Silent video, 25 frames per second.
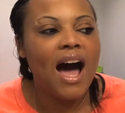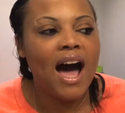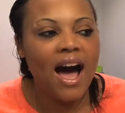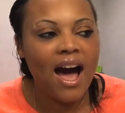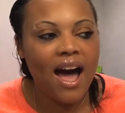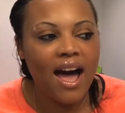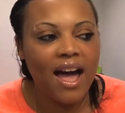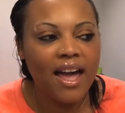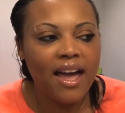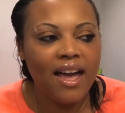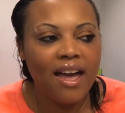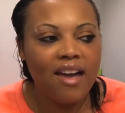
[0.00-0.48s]

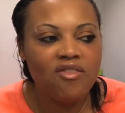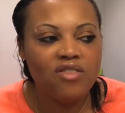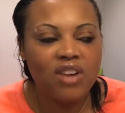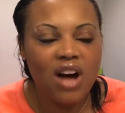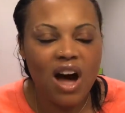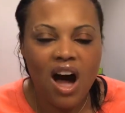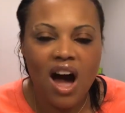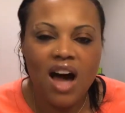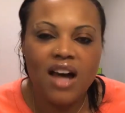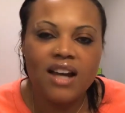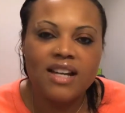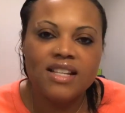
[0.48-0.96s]
I have
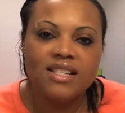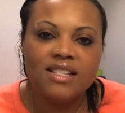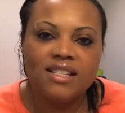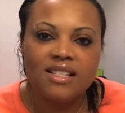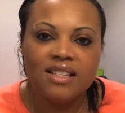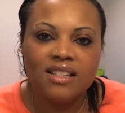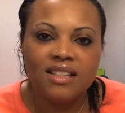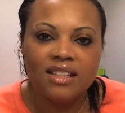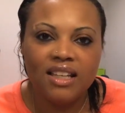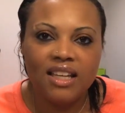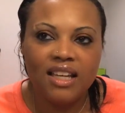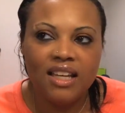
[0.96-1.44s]

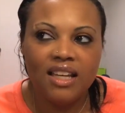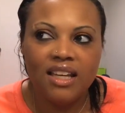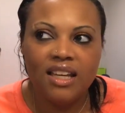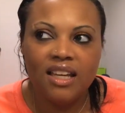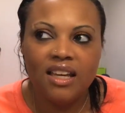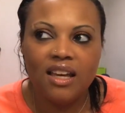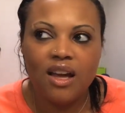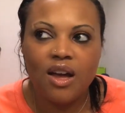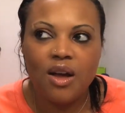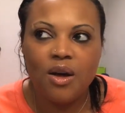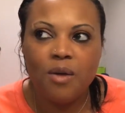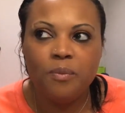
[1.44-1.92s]

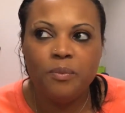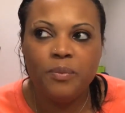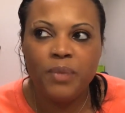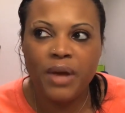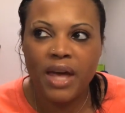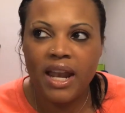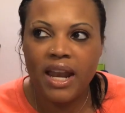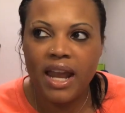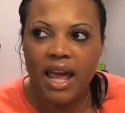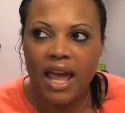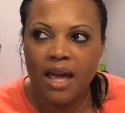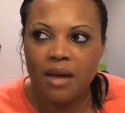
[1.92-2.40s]
honestly
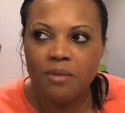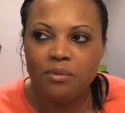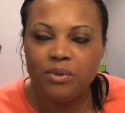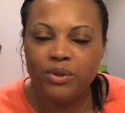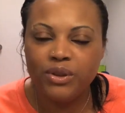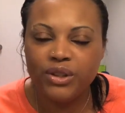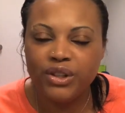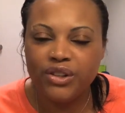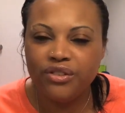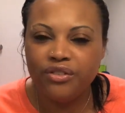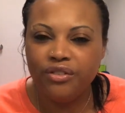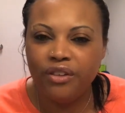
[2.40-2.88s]
been
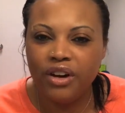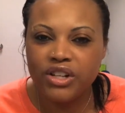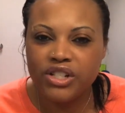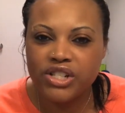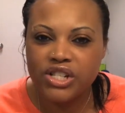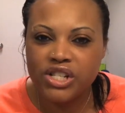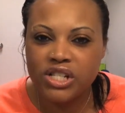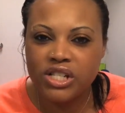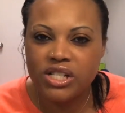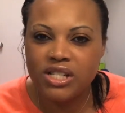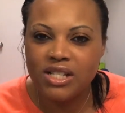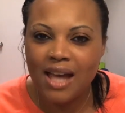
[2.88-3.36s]
able to
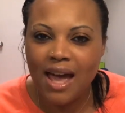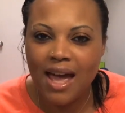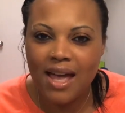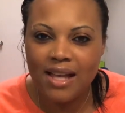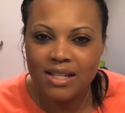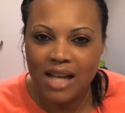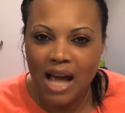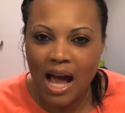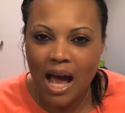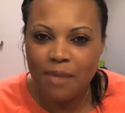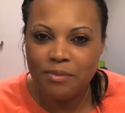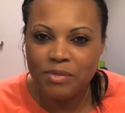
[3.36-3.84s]
function
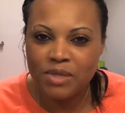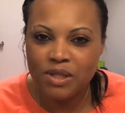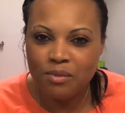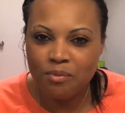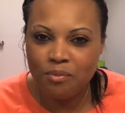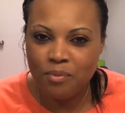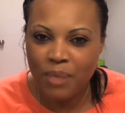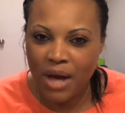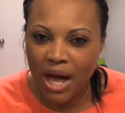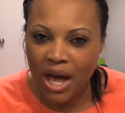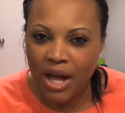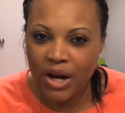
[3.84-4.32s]
10 times
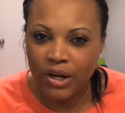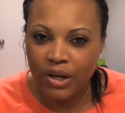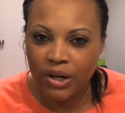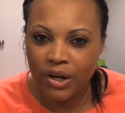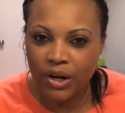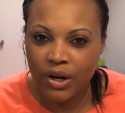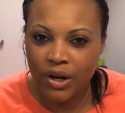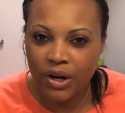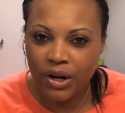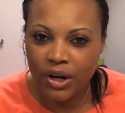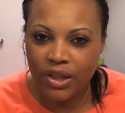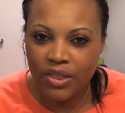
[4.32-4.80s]

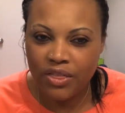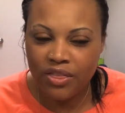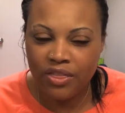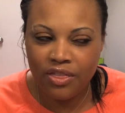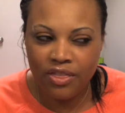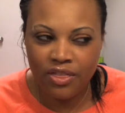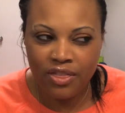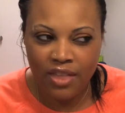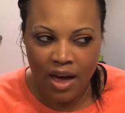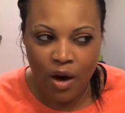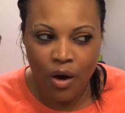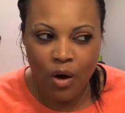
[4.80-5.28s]
better
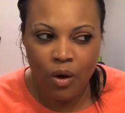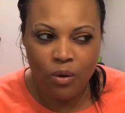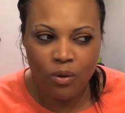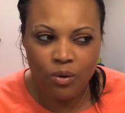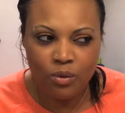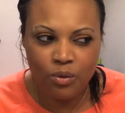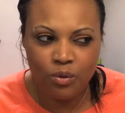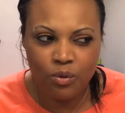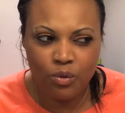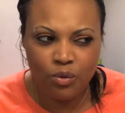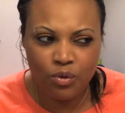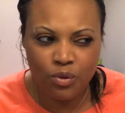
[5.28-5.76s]
though,
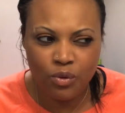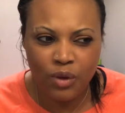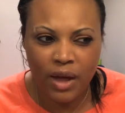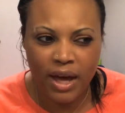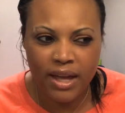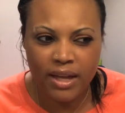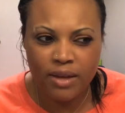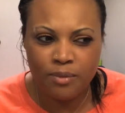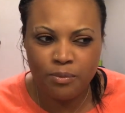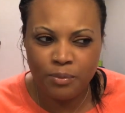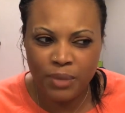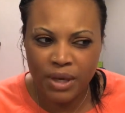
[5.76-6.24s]

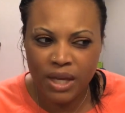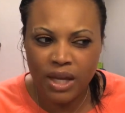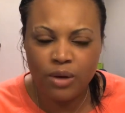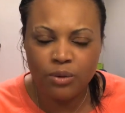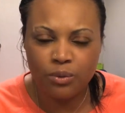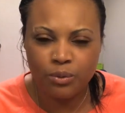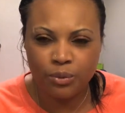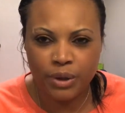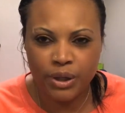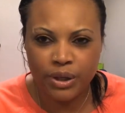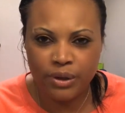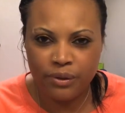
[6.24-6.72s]
like,
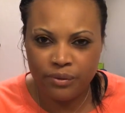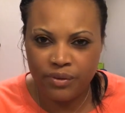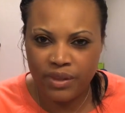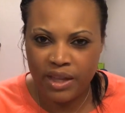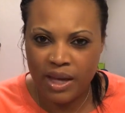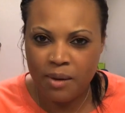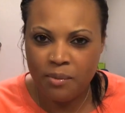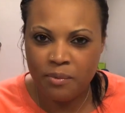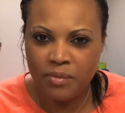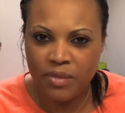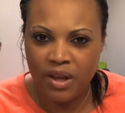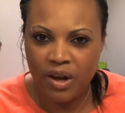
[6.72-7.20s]
being rid of
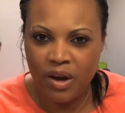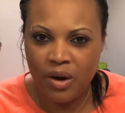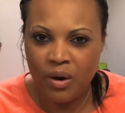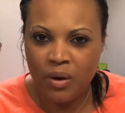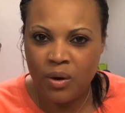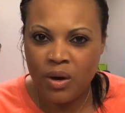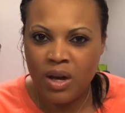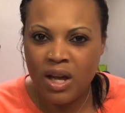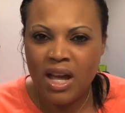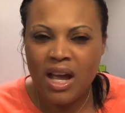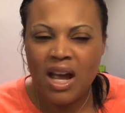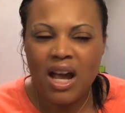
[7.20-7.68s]
them though.